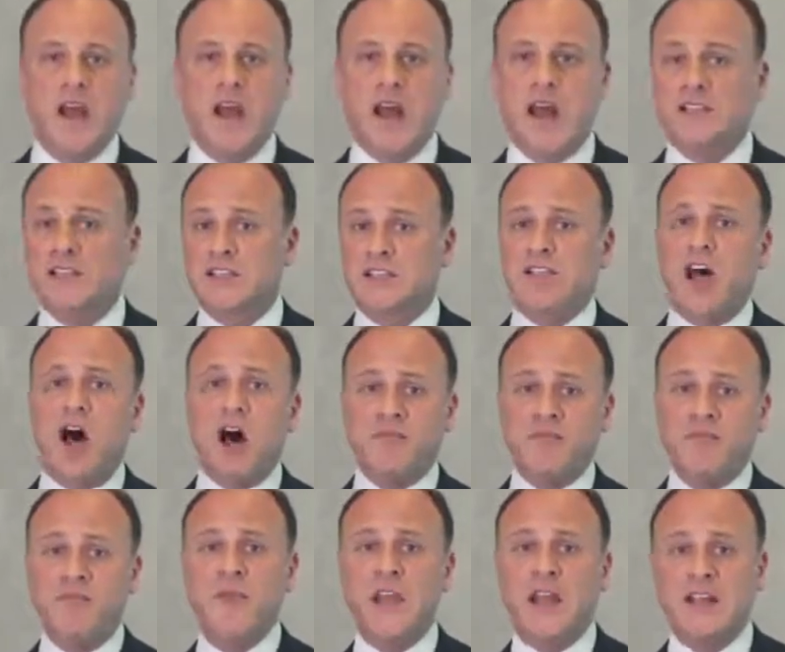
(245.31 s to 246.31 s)

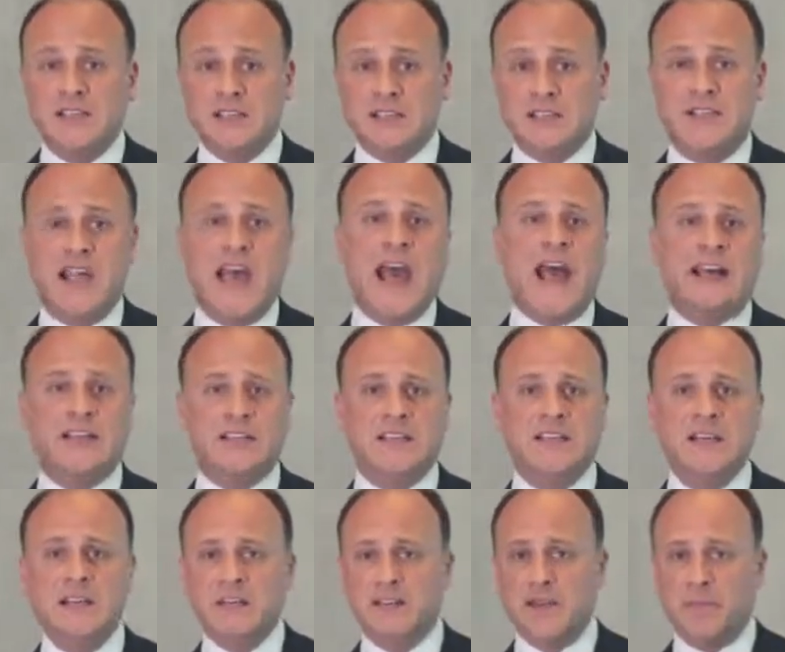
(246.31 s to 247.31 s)
Hands-off means that
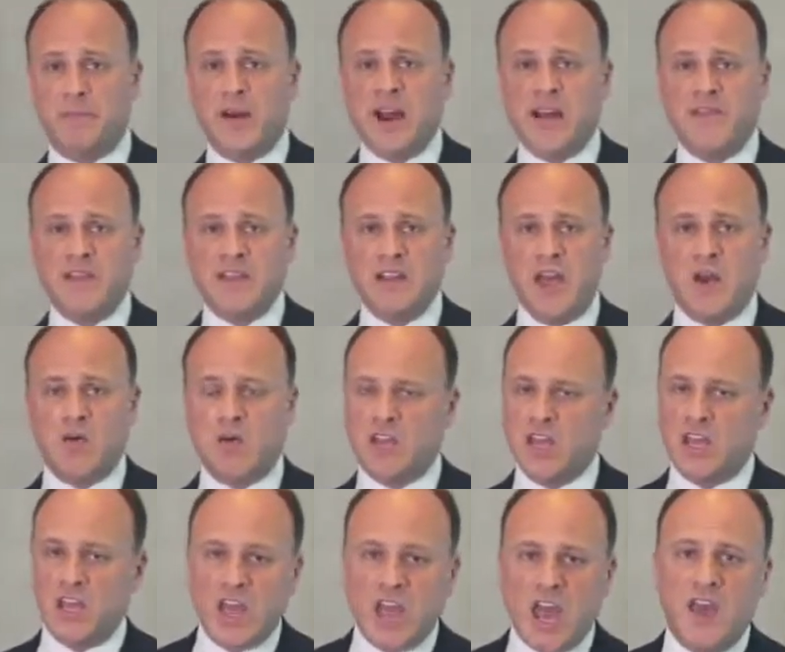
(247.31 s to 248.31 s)
the private
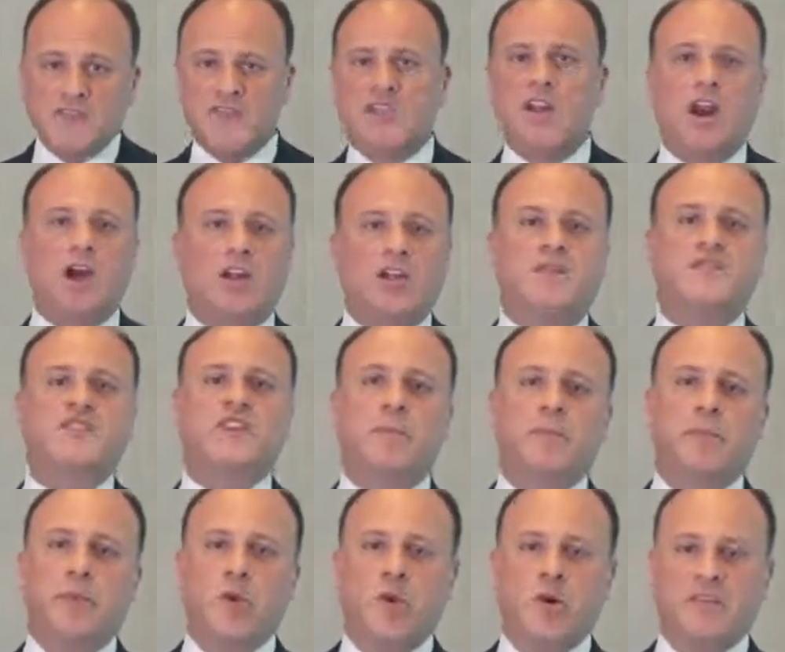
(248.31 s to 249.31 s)
equity gives a lot of
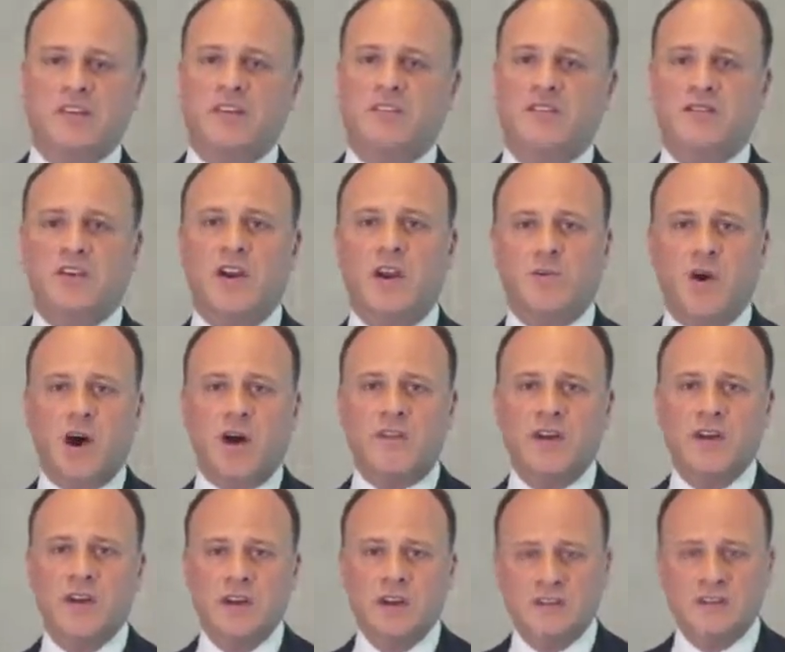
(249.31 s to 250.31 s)
support in terms
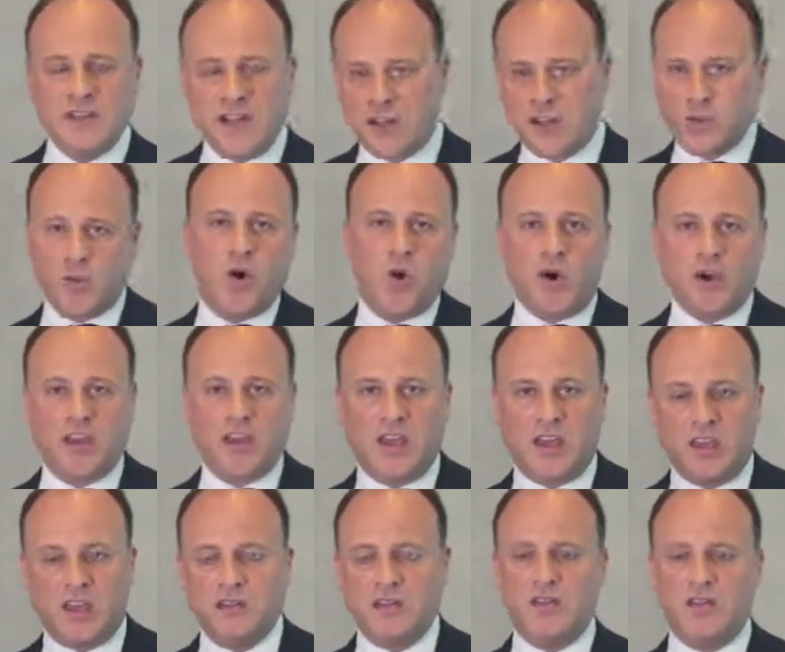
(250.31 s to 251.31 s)
of
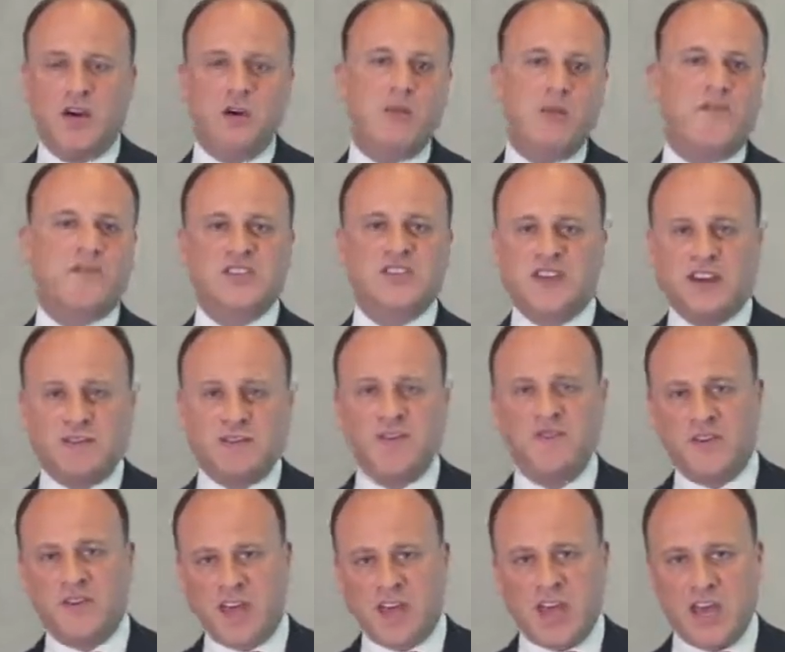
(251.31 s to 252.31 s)
networking, in terms of
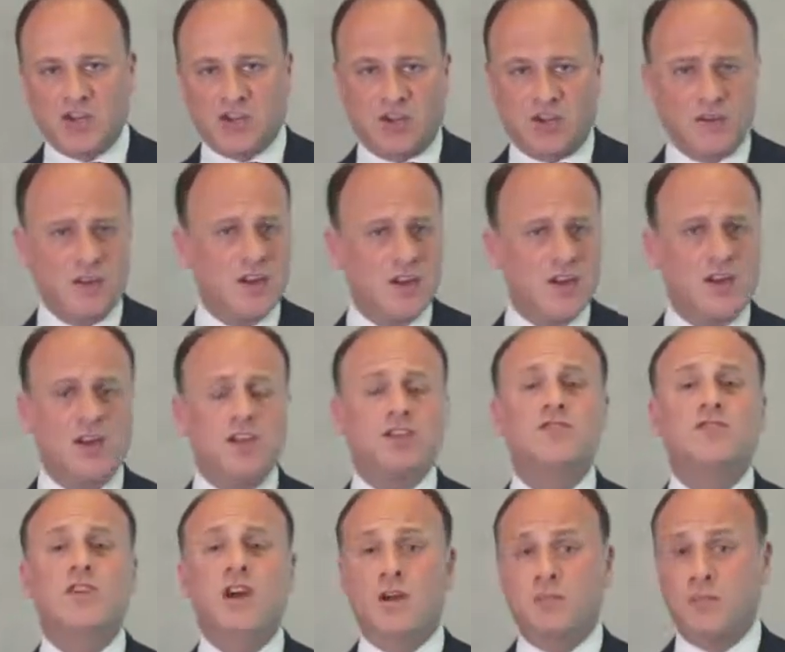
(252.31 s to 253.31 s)
certification,
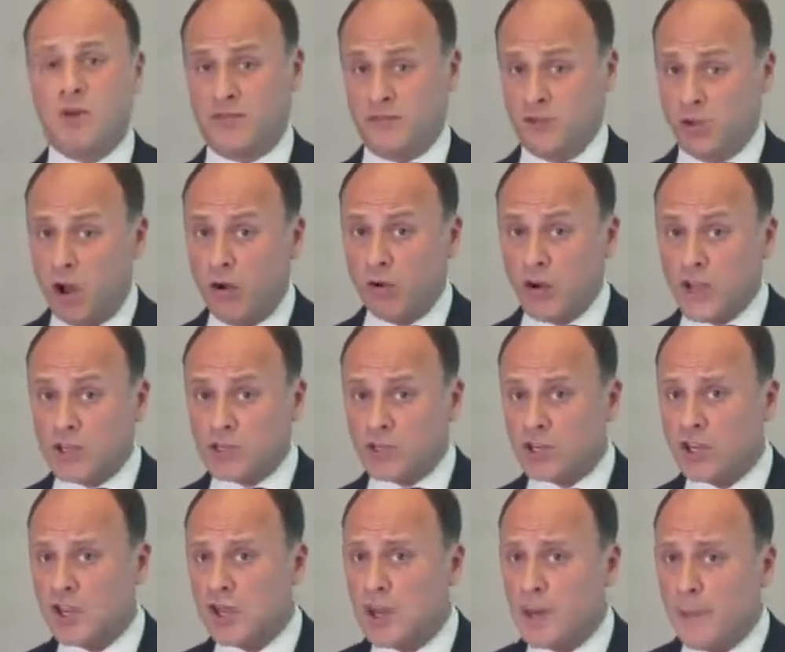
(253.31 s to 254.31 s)
in terms of
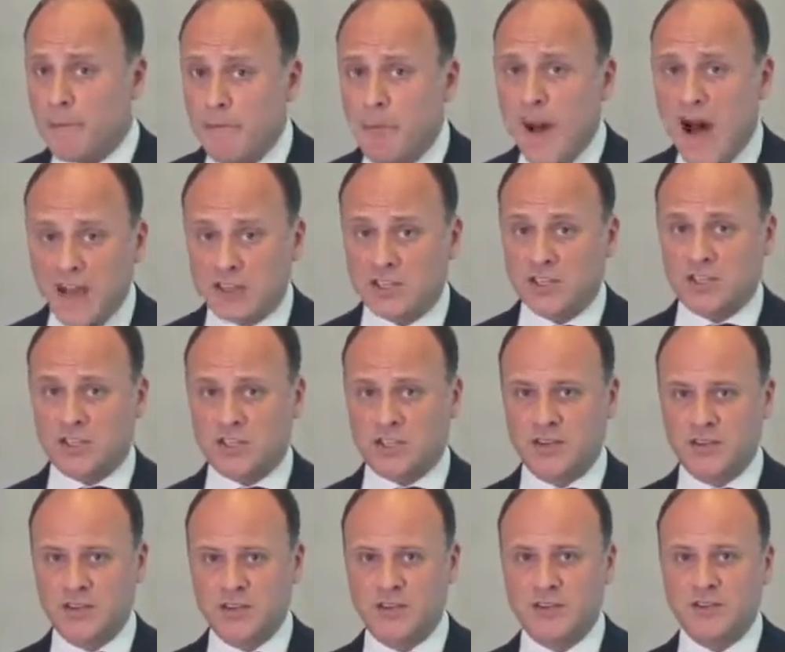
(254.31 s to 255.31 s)
knowledge, but
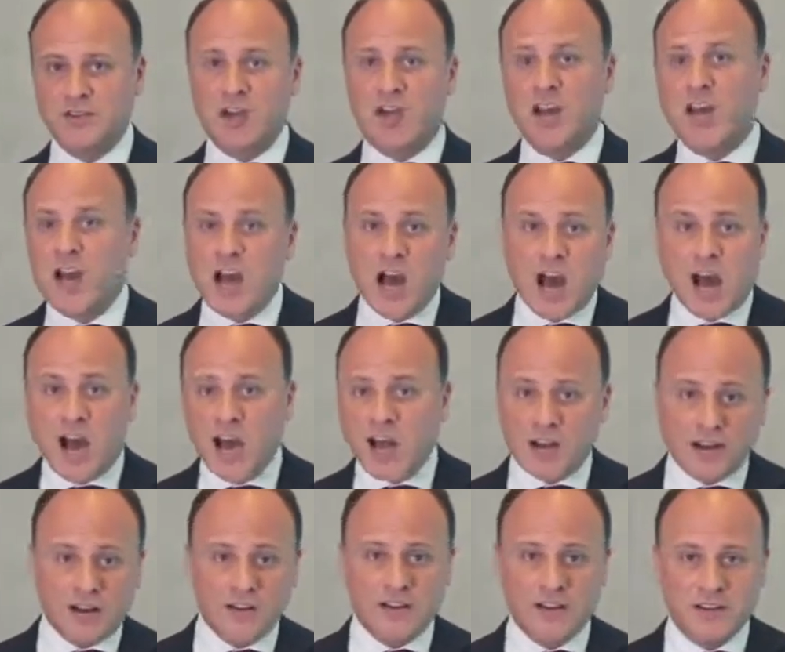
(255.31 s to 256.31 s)
the
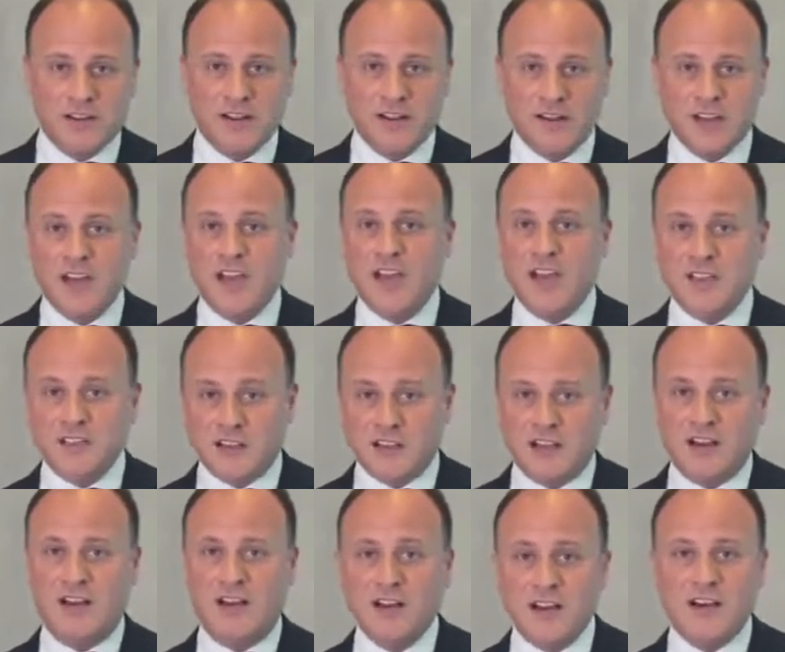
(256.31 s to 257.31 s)
car
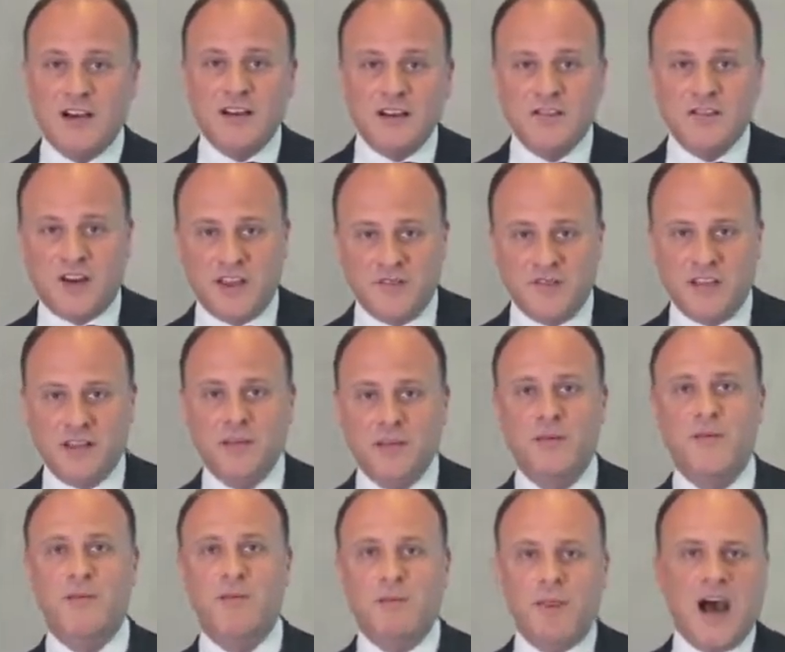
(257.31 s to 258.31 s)
is clearly driven
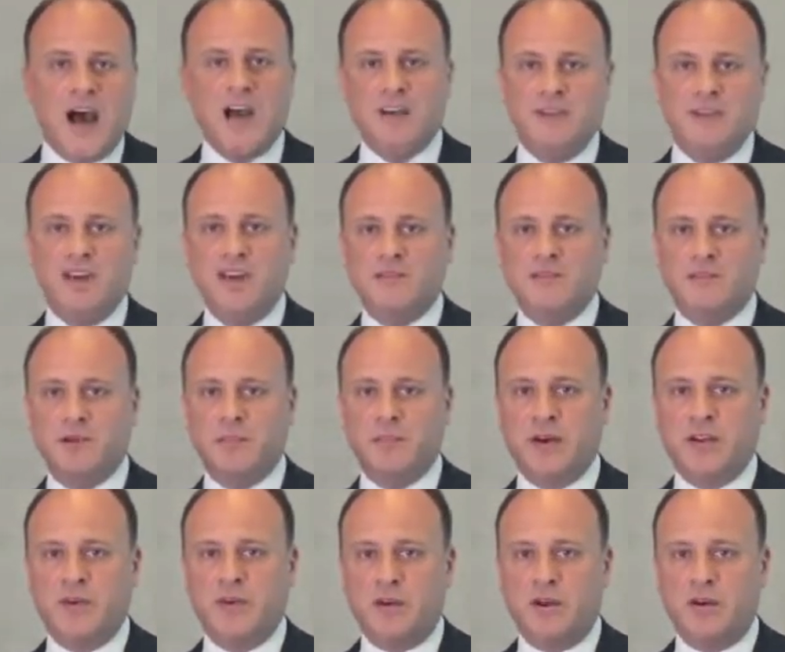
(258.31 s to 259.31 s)
by the
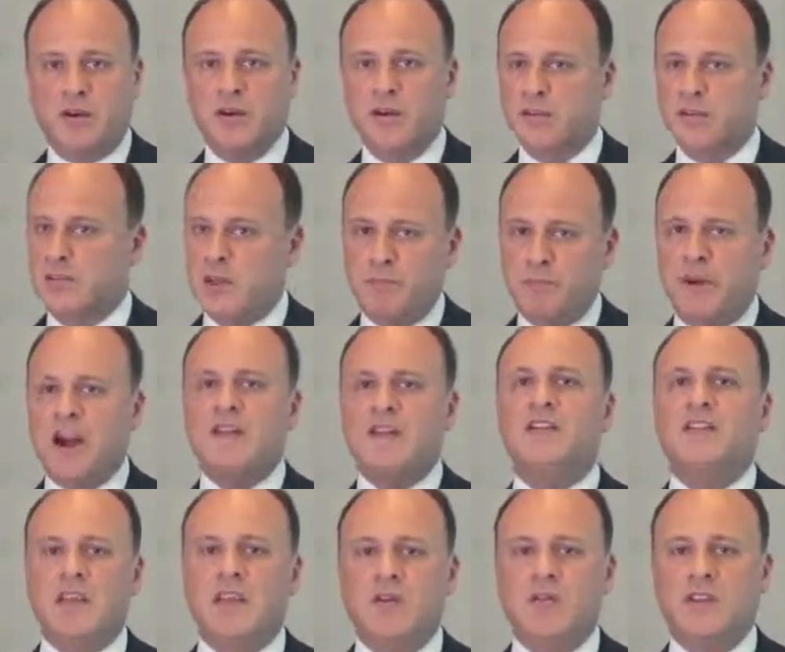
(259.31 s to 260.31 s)
entrepreneur. The
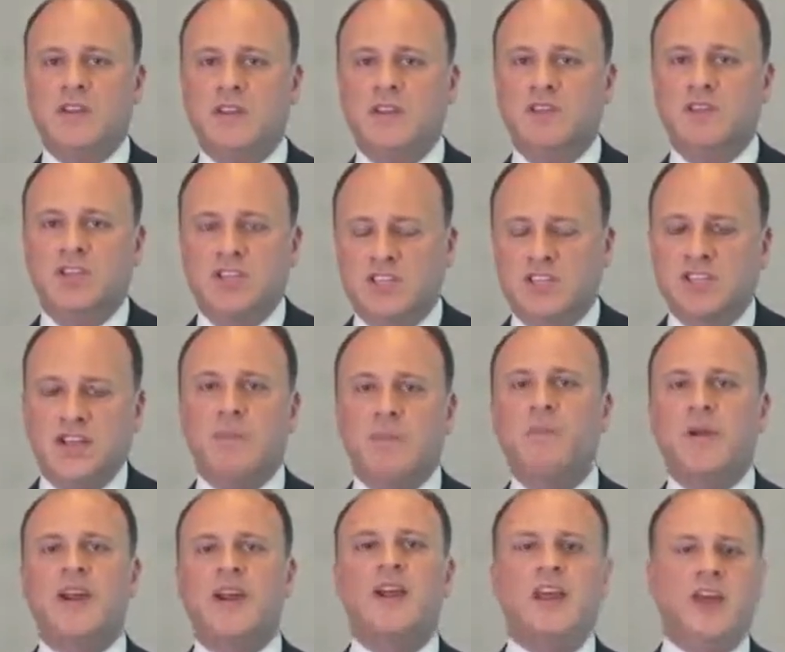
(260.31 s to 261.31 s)
private equity just
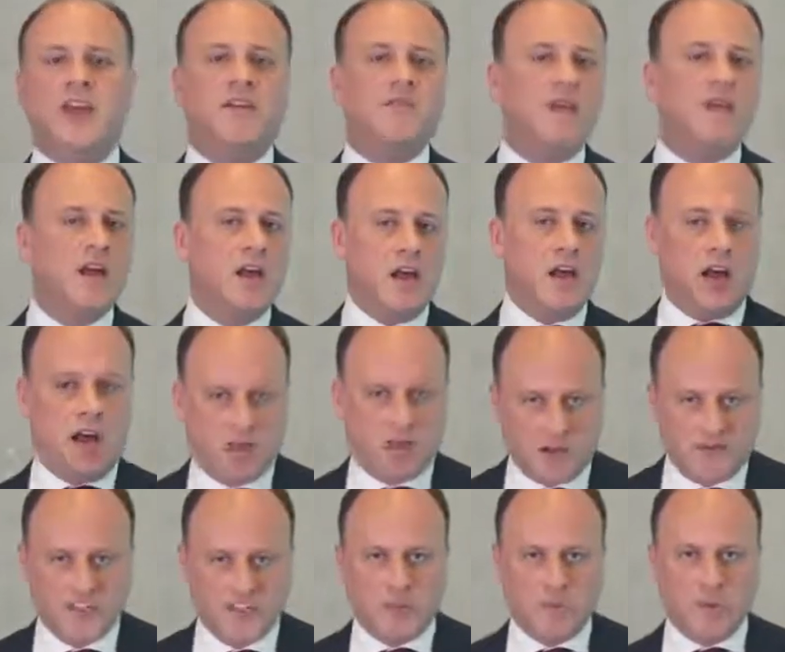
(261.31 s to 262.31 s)
simply gives a lot
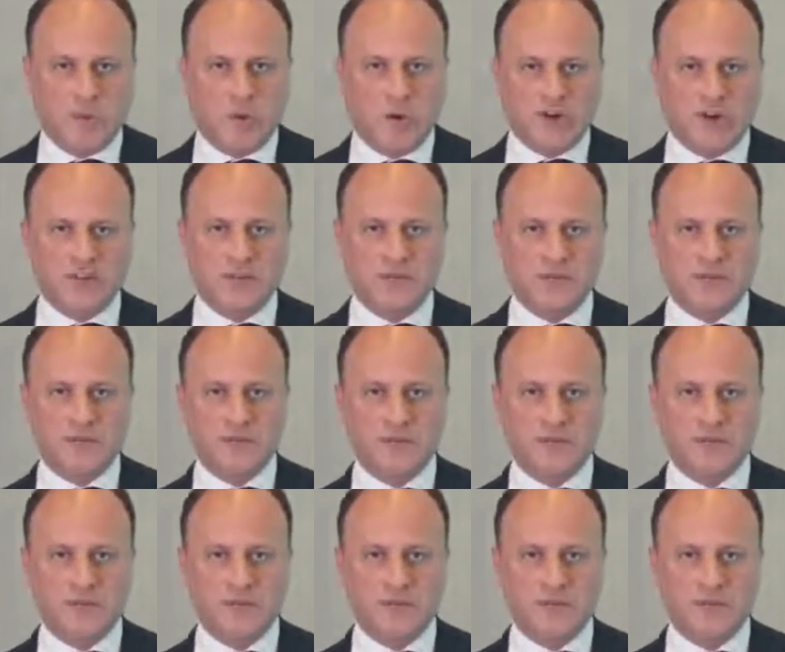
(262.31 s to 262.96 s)
of support.